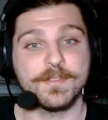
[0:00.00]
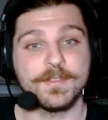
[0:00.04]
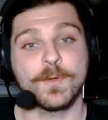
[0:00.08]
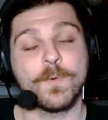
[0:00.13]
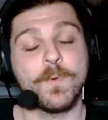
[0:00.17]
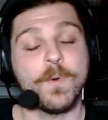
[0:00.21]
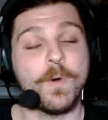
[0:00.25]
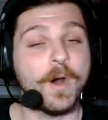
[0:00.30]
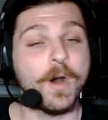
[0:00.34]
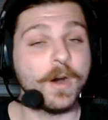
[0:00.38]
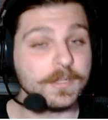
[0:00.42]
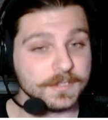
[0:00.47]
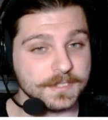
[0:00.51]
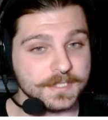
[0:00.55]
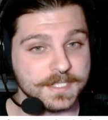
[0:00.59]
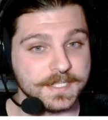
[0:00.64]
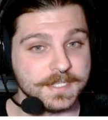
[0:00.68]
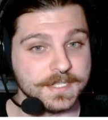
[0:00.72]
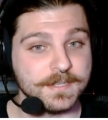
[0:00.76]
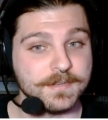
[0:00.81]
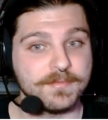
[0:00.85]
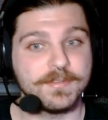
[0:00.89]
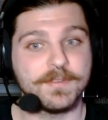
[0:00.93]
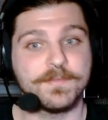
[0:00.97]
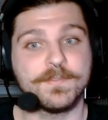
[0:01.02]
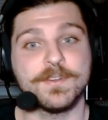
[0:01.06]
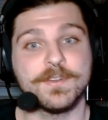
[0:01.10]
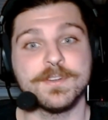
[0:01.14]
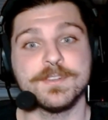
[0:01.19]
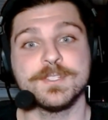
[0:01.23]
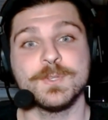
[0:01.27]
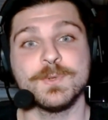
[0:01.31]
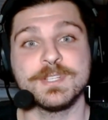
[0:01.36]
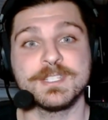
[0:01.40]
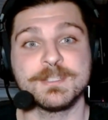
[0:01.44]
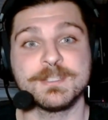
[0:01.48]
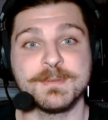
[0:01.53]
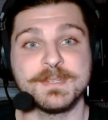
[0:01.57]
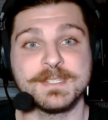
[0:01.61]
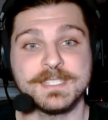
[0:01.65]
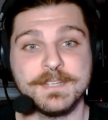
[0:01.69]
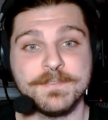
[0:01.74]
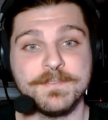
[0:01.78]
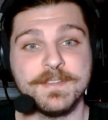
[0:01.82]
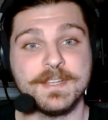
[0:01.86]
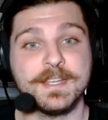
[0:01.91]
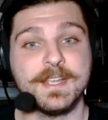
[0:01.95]
The quality refers to a
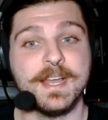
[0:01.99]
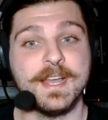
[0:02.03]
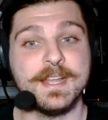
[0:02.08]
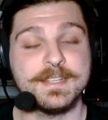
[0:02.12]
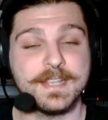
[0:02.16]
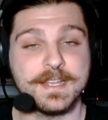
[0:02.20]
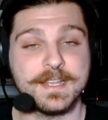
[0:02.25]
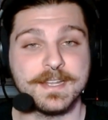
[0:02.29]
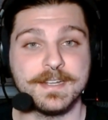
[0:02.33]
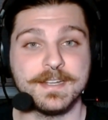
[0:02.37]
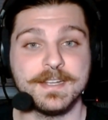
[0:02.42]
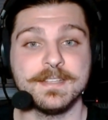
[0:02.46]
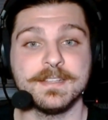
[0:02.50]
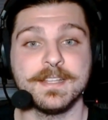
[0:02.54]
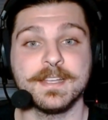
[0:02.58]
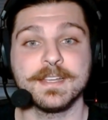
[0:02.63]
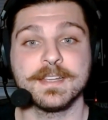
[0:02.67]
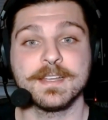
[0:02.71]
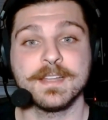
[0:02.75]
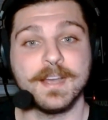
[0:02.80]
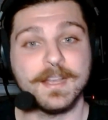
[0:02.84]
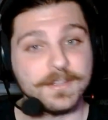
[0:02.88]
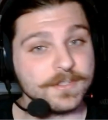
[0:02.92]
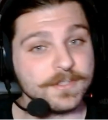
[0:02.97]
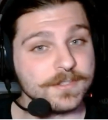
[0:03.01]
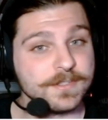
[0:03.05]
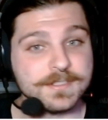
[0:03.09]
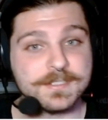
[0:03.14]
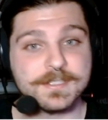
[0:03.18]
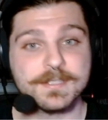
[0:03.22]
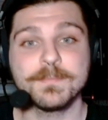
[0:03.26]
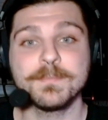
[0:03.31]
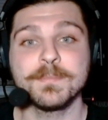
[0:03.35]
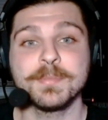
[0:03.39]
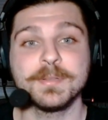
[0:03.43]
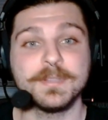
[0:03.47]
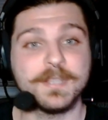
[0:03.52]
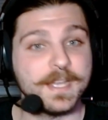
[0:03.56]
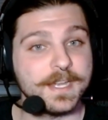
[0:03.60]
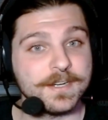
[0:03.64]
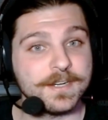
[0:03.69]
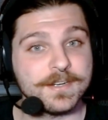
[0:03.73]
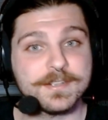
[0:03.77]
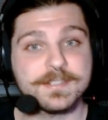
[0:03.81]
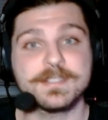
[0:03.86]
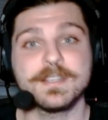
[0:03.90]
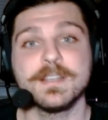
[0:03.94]
specific identity like colors,
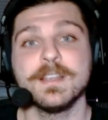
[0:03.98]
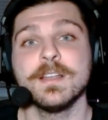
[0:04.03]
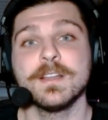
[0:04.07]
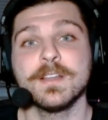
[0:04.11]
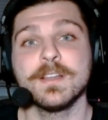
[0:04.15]
players,